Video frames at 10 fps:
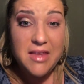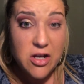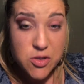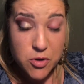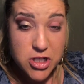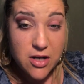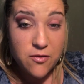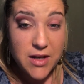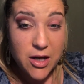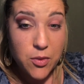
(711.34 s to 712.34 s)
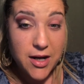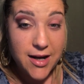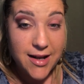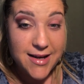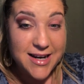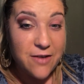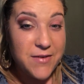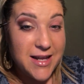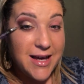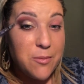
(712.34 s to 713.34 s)
As much as I love the liquid eyeliner, I
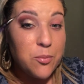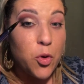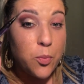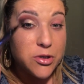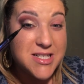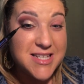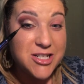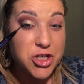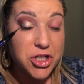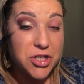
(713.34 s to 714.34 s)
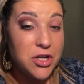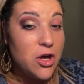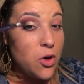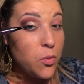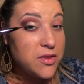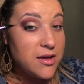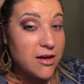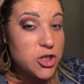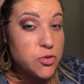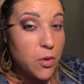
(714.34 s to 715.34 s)
feel you get more precision with the
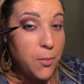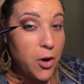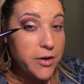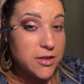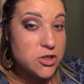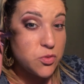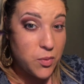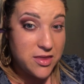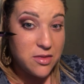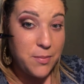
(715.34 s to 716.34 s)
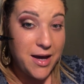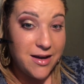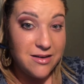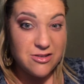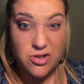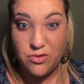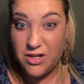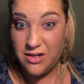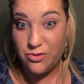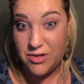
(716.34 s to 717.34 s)
actual point with the pen. So
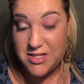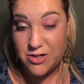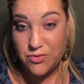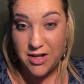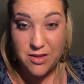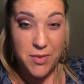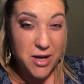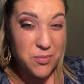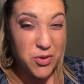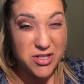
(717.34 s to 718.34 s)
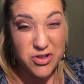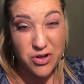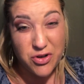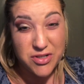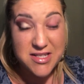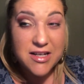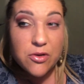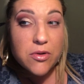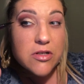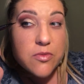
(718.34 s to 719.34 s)
I know I say I don't like the pen, but it's got a good side
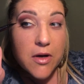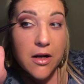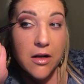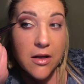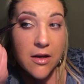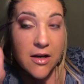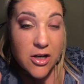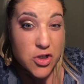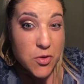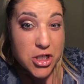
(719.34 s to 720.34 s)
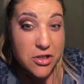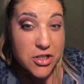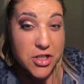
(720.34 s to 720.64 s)
to it as well. I just wish I could